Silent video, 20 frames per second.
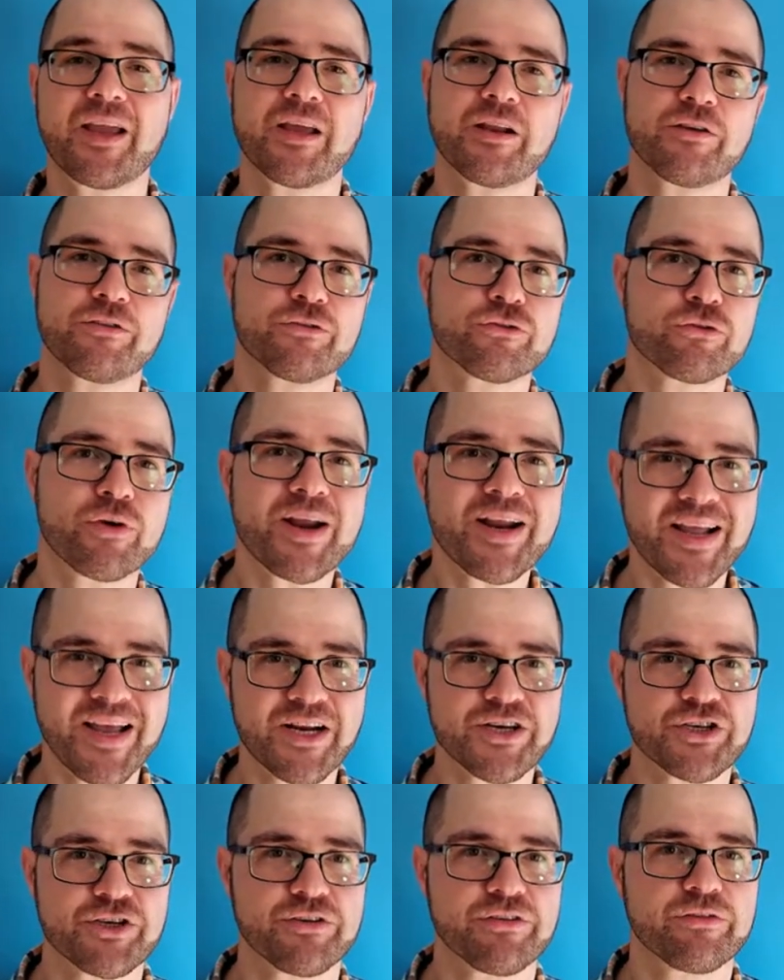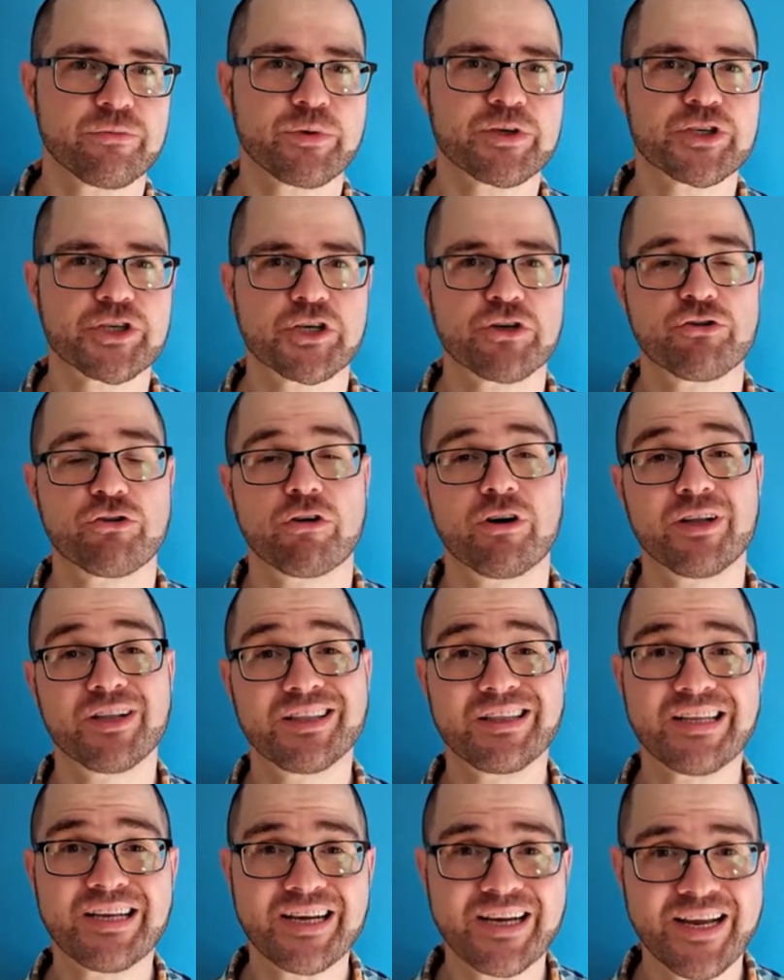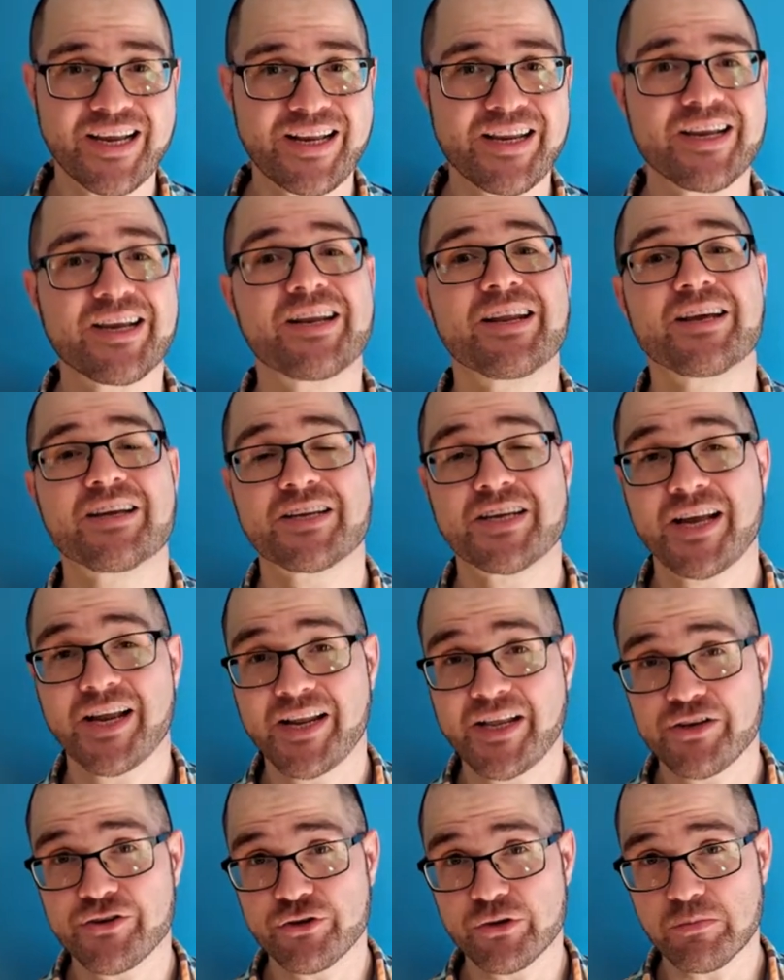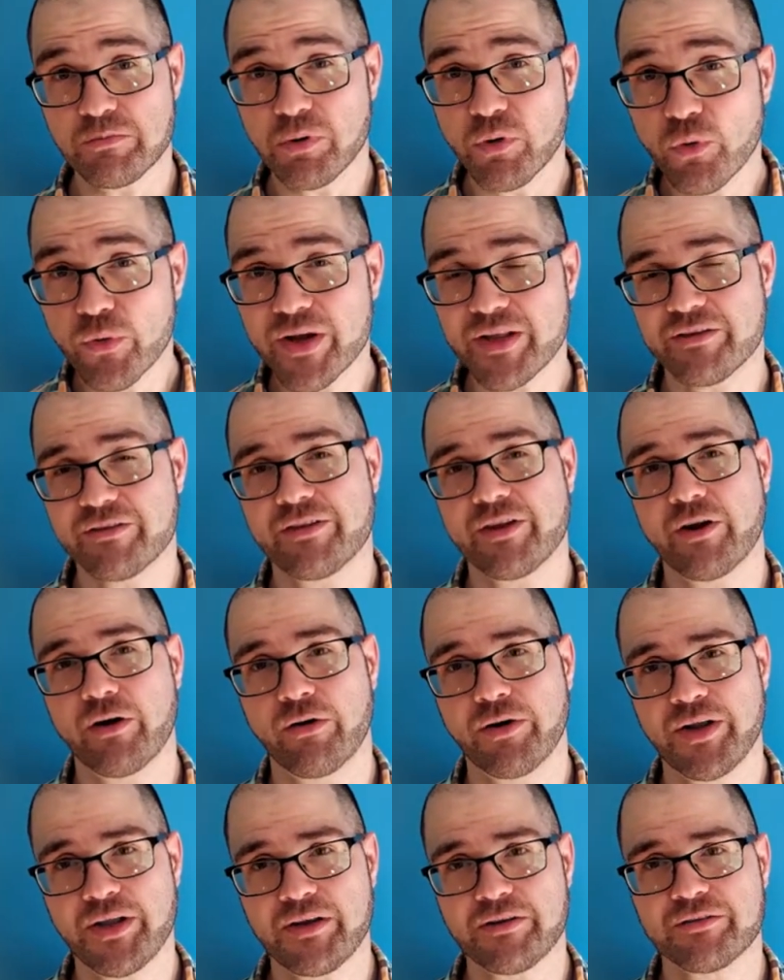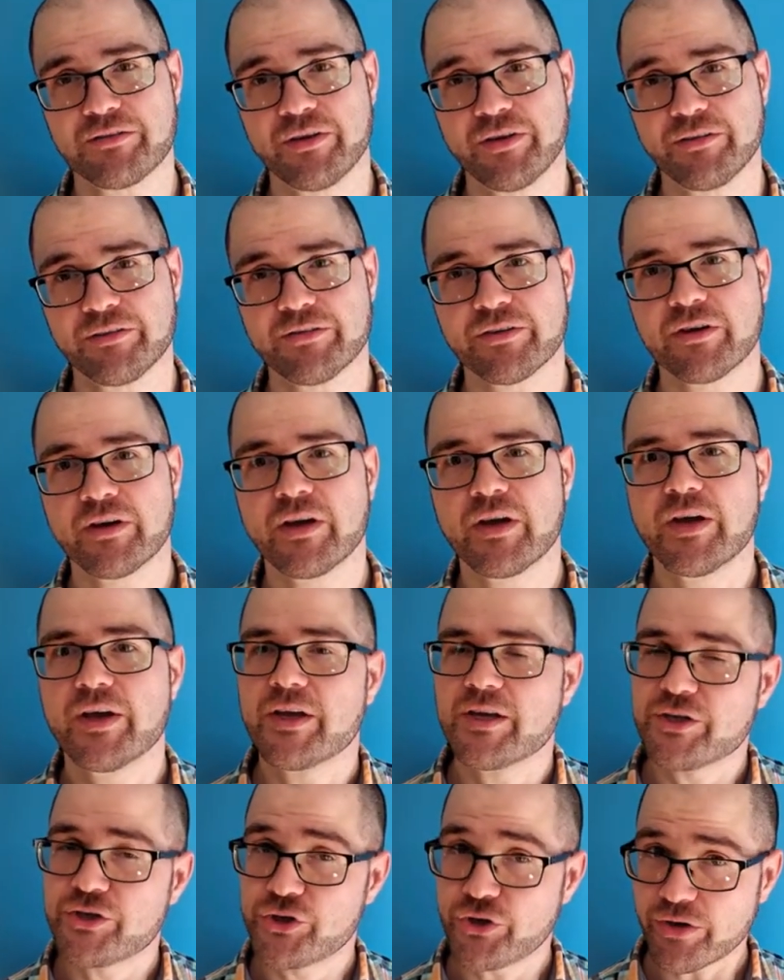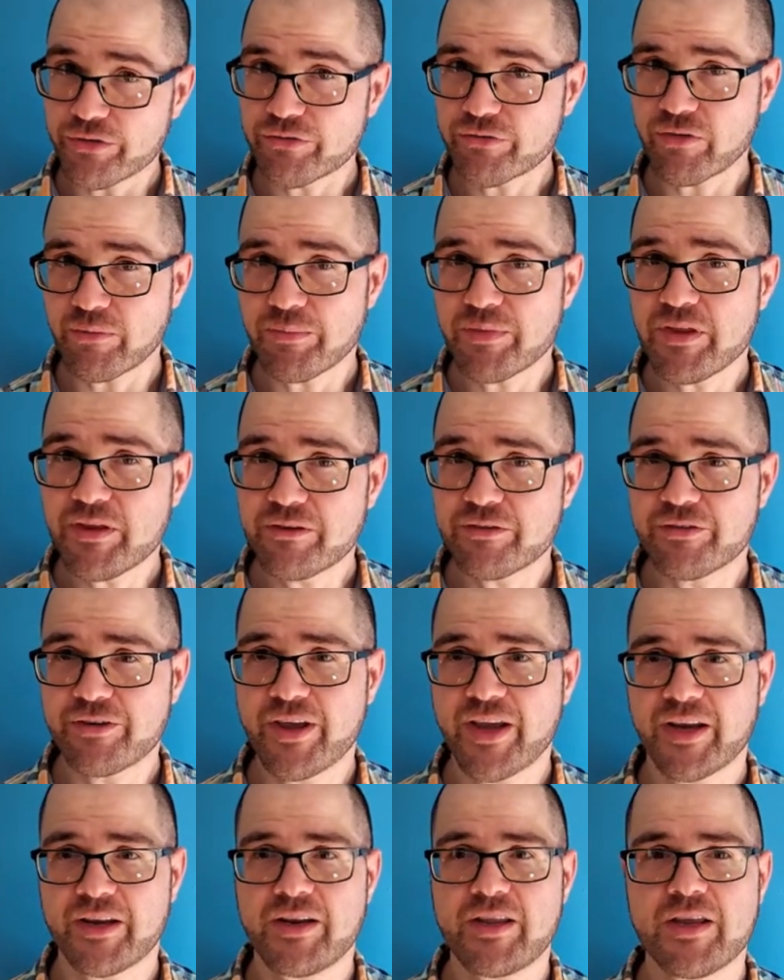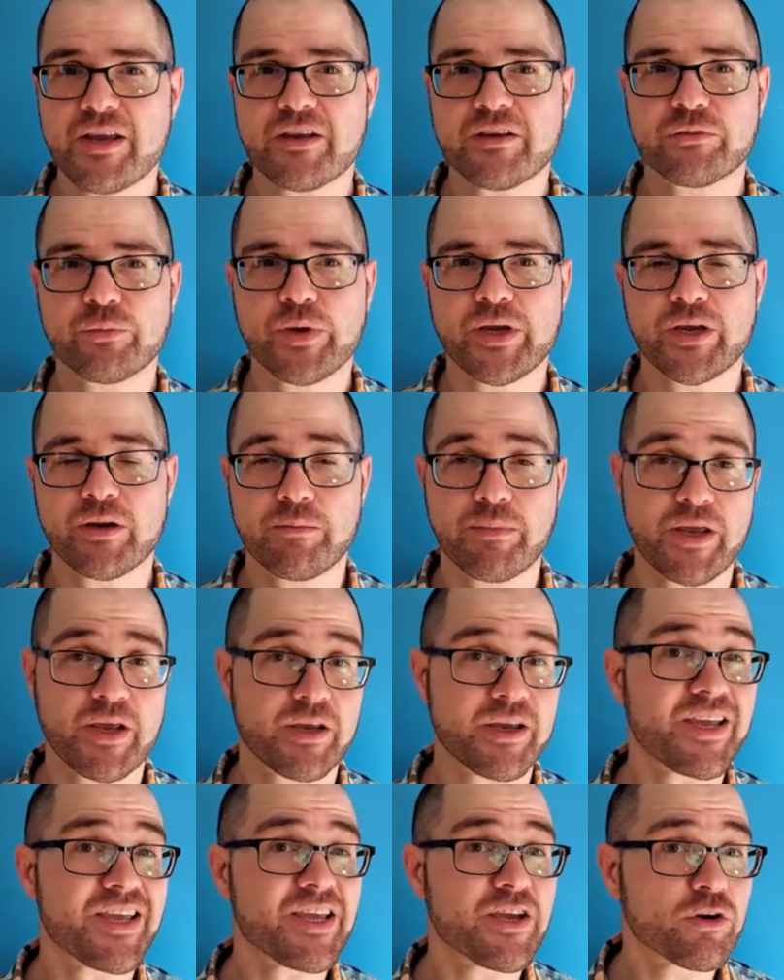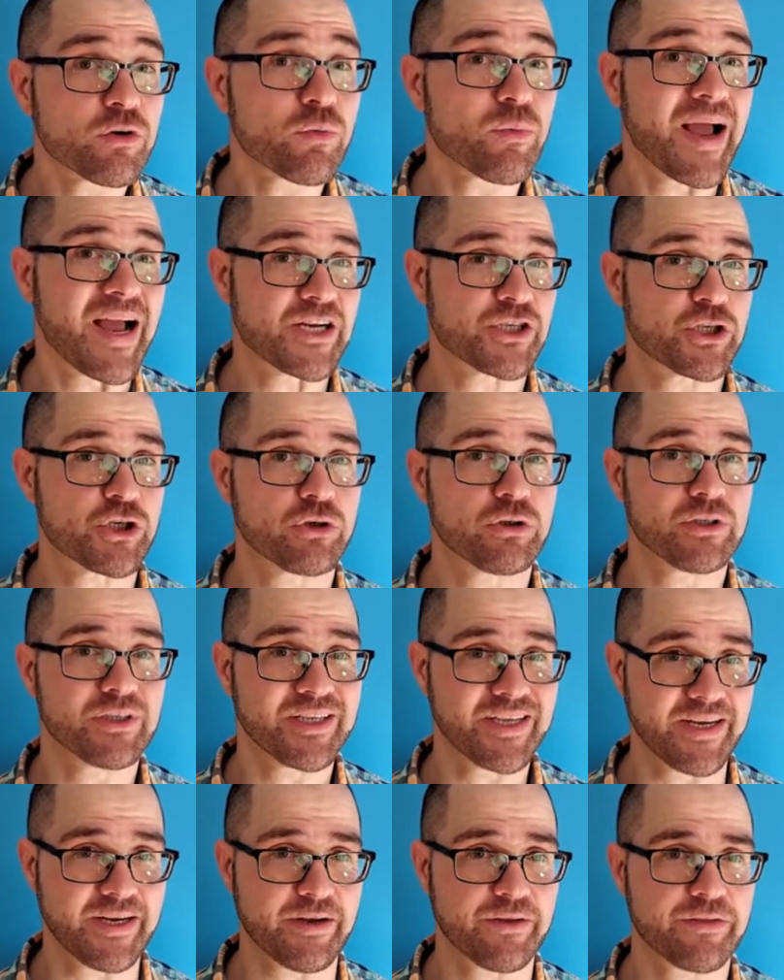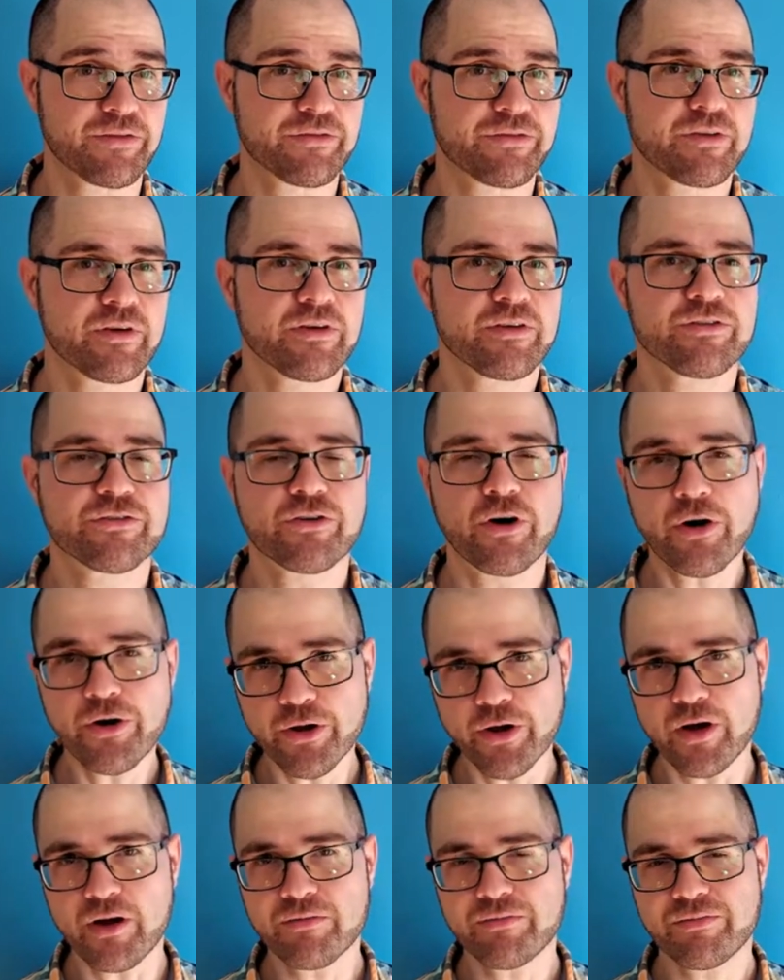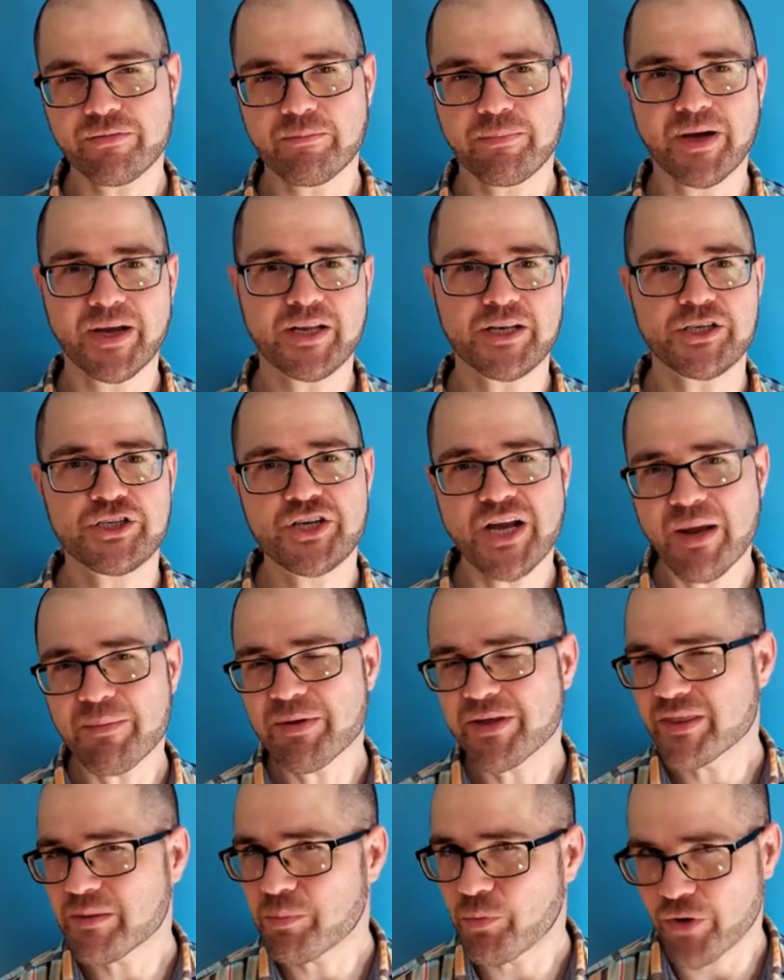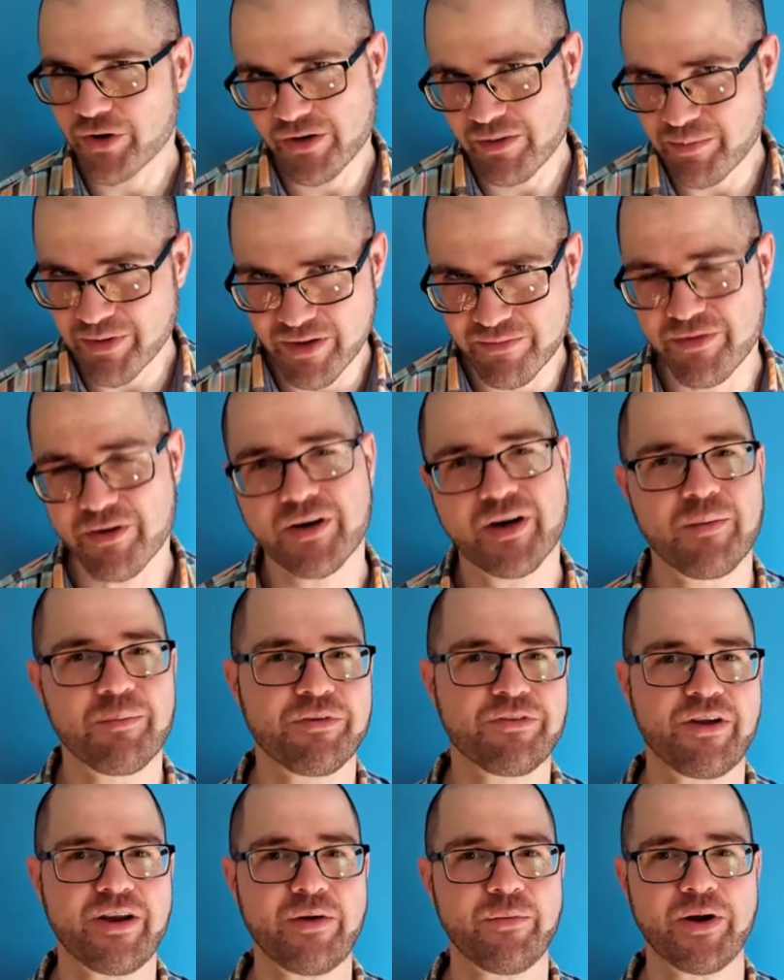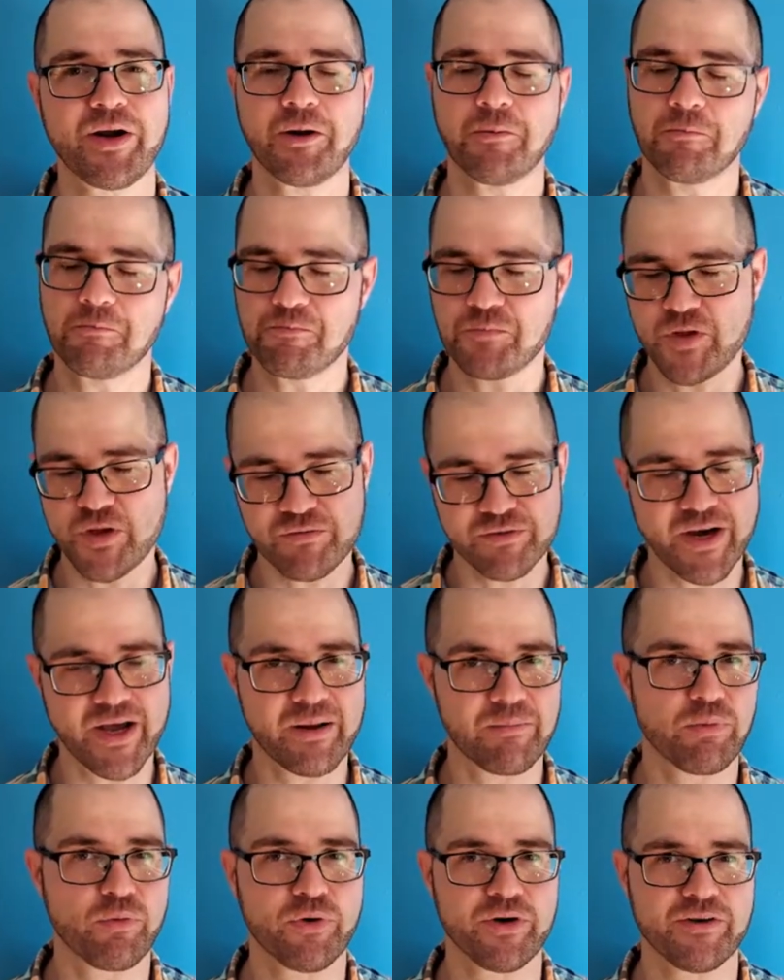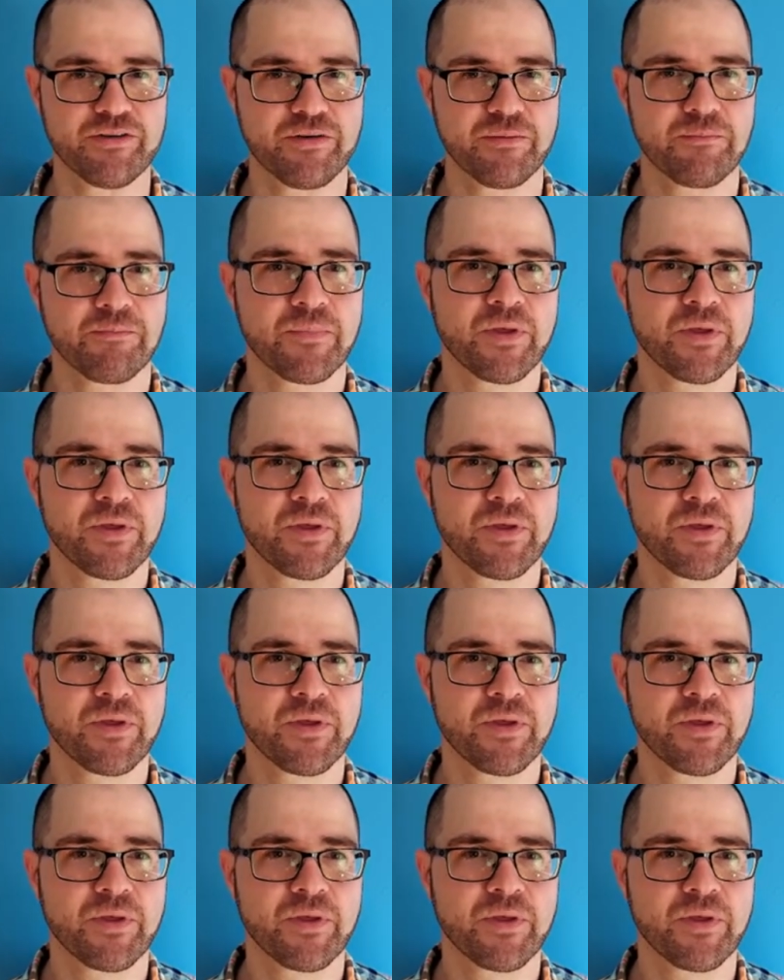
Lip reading: and straight edges, which can draw a line connecting any 2 points that already exist. Just from these techniques, we can make irrational lengths. Start off by jabbing the pointy bit of your compass anywhere. You've got a point.